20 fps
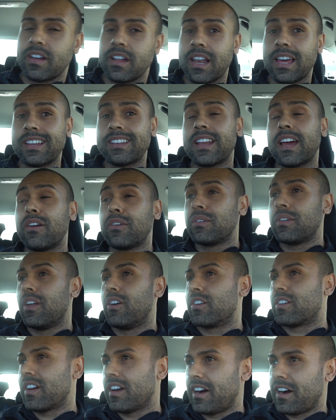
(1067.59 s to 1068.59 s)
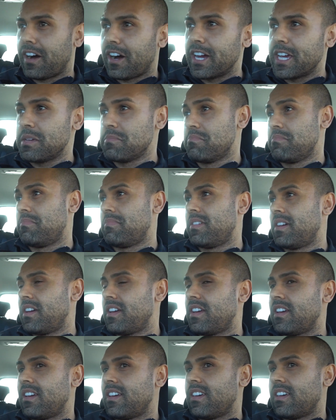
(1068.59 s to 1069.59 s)
Like now, look, I'm.
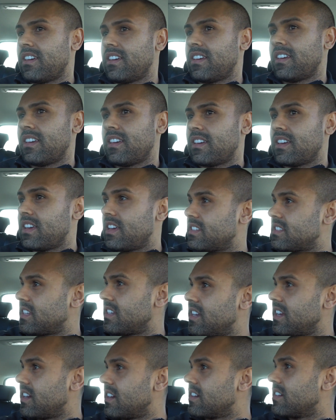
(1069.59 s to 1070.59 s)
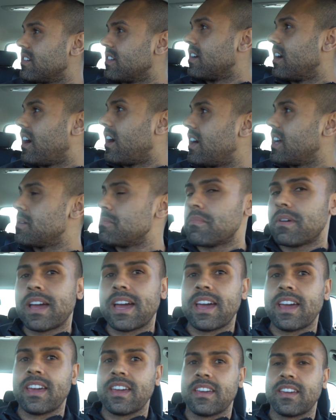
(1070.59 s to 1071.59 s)
It's in here. I'm.
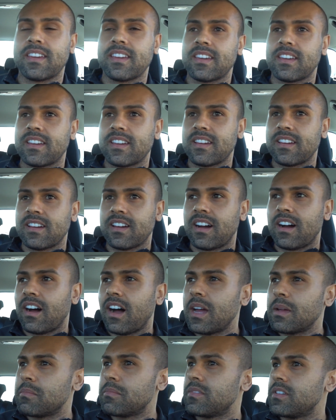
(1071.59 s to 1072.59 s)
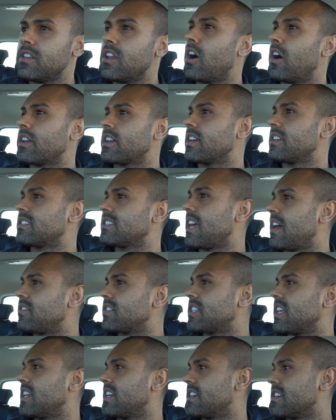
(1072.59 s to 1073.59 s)
Uh, I'm not as
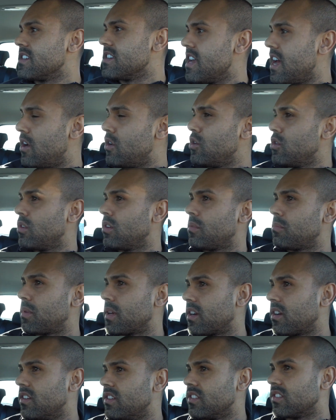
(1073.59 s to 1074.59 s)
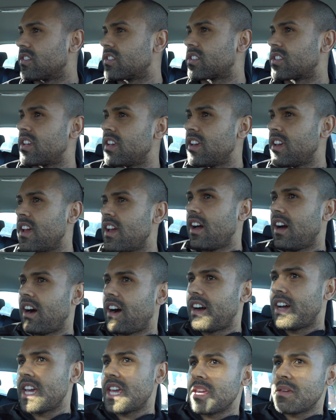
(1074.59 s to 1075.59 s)
devastated now because
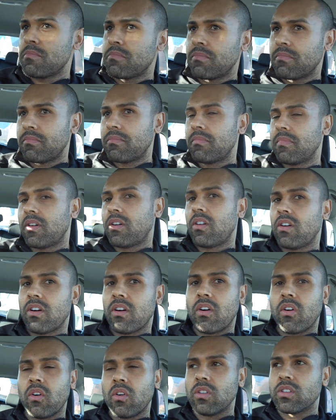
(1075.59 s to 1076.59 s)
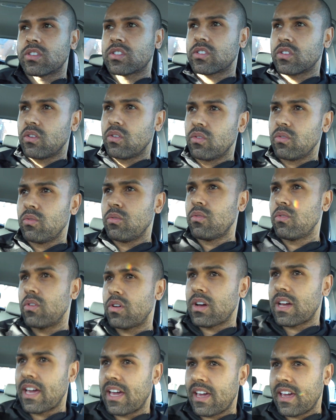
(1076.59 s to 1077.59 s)
I'm also
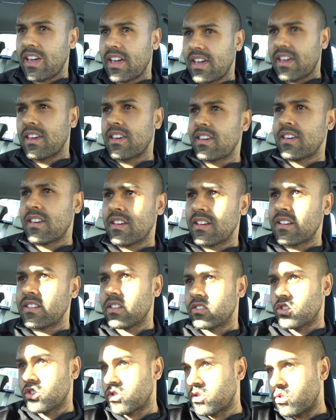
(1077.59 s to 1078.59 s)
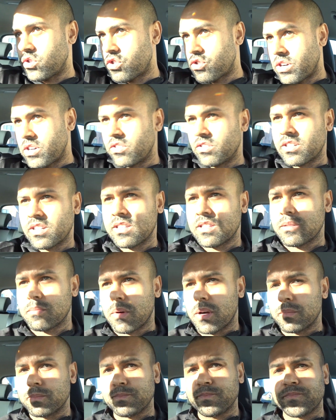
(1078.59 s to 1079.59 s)
uh, just go straight onto the
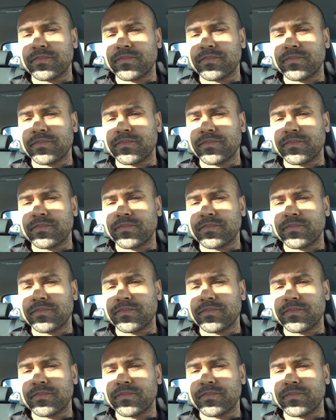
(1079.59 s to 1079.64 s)
bottom.